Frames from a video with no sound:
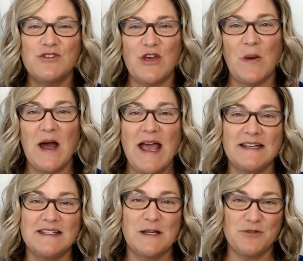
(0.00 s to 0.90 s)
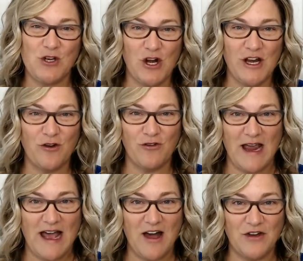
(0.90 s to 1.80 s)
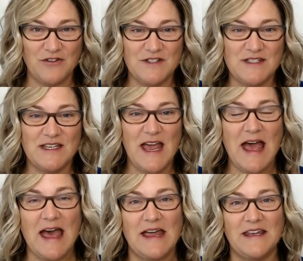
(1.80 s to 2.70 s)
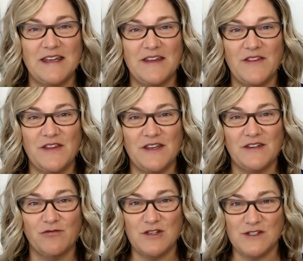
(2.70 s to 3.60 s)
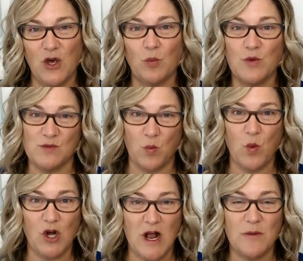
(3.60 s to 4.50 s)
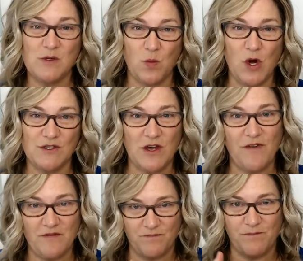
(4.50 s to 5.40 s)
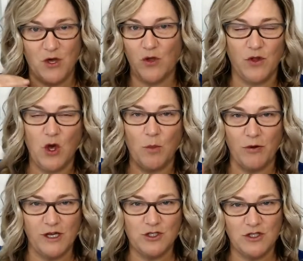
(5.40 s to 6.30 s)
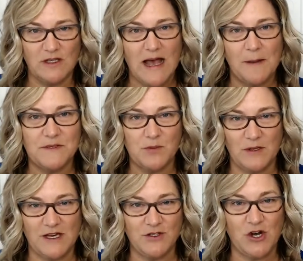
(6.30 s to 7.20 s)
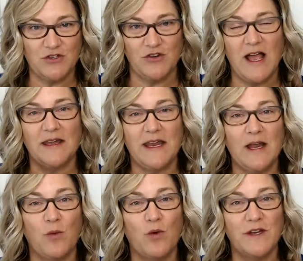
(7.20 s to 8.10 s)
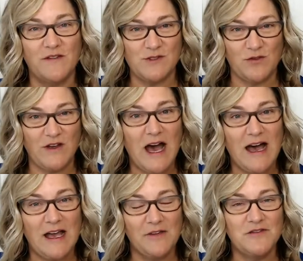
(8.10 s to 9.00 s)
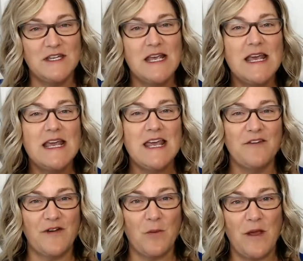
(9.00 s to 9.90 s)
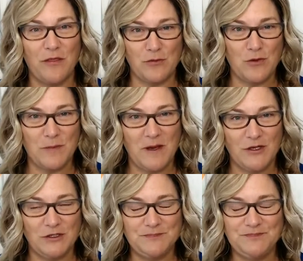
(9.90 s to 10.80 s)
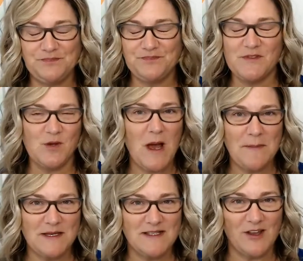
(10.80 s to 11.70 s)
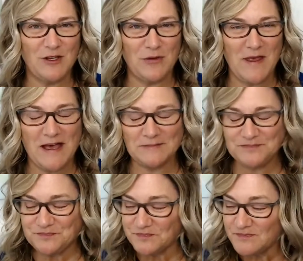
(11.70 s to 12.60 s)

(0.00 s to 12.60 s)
So I ended up turning around, and the result was worse. I was worse off. The whole bridge collapsed when I turned around, and I would have survived if I went through the puddle. So why am I telling you that?